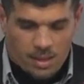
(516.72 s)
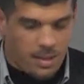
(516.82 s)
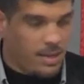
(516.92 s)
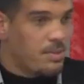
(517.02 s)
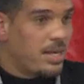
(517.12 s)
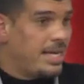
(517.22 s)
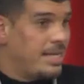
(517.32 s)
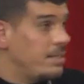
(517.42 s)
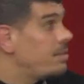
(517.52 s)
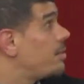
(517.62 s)
In the
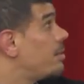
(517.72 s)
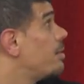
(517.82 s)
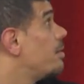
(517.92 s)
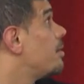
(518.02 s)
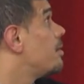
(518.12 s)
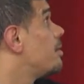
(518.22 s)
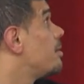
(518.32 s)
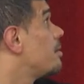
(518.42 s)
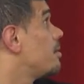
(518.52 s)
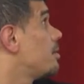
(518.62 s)
end,
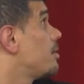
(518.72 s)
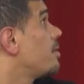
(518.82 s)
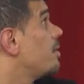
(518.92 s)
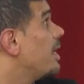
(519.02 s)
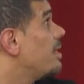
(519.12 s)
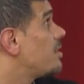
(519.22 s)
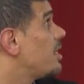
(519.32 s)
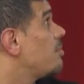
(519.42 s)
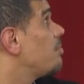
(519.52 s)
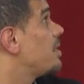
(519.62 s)
the
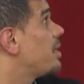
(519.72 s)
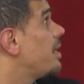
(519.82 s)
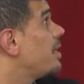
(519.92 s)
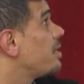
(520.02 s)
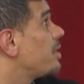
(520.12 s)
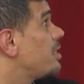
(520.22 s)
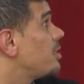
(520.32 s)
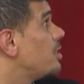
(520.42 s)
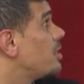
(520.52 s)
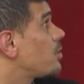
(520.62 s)
Eastern Mediterranean
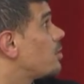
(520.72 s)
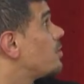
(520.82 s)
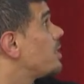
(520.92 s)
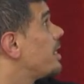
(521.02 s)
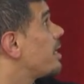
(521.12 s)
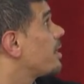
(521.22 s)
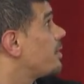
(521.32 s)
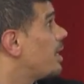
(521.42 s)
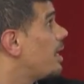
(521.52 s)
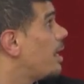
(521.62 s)
region is considered
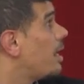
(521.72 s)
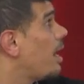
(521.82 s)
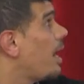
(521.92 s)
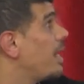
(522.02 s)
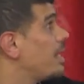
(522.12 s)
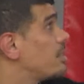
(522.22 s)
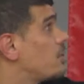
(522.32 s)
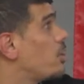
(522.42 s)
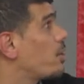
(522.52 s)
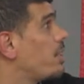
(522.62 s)
the highest
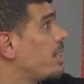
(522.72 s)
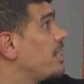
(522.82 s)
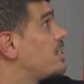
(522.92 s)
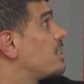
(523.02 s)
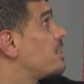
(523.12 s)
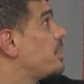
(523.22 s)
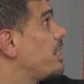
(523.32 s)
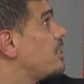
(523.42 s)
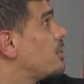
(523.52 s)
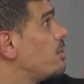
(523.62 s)
or the richest
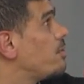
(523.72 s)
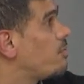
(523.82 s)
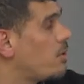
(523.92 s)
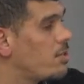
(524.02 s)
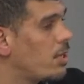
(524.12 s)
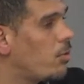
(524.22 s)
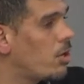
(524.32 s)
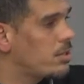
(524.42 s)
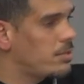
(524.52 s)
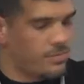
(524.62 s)
region in the
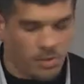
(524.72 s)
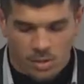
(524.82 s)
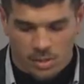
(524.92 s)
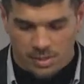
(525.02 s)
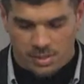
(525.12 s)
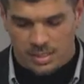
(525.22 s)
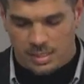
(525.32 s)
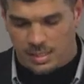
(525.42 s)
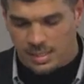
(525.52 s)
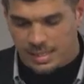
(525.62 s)
world for
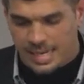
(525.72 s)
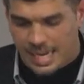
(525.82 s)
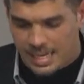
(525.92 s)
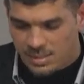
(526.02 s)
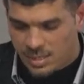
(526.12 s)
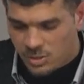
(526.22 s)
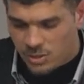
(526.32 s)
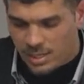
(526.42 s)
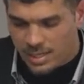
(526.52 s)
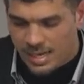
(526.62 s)
uh, gas,
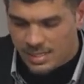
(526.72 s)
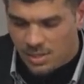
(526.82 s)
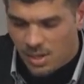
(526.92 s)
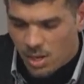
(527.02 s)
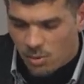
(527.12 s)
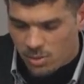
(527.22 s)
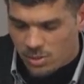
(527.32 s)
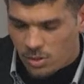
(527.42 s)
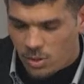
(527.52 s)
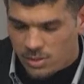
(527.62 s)
natural gas,
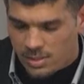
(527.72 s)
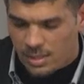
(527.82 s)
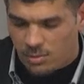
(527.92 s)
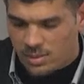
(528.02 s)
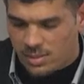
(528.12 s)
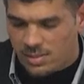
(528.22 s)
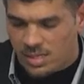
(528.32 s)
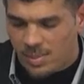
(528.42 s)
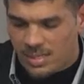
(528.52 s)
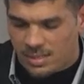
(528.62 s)
which cost uh, was
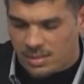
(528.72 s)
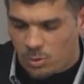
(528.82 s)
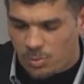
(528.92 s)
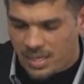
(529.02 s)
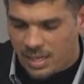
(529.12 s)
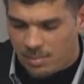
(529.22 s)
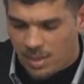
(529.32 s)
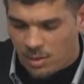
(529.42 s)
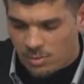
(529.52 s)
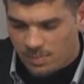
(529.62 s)
estimated to be
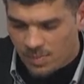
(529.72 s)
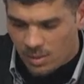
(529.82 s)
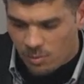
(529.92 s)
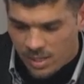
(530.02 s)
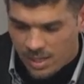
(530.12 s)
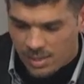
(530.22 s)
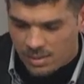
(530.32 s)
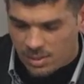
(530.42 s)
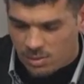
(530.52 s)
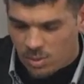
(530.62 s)
about
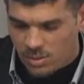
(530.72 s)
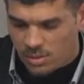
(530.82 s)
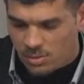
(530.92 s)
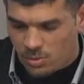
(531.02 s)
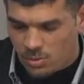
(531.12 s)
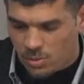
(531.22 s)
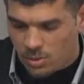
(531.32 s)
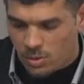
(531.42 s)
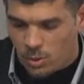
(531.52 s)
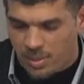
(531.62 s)

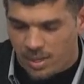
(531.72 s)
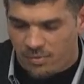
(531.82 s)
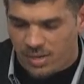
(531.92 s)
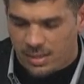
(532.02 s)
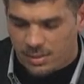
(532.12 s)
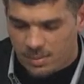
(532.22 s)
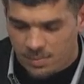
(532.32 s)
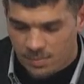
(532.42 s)
122 cubic feet.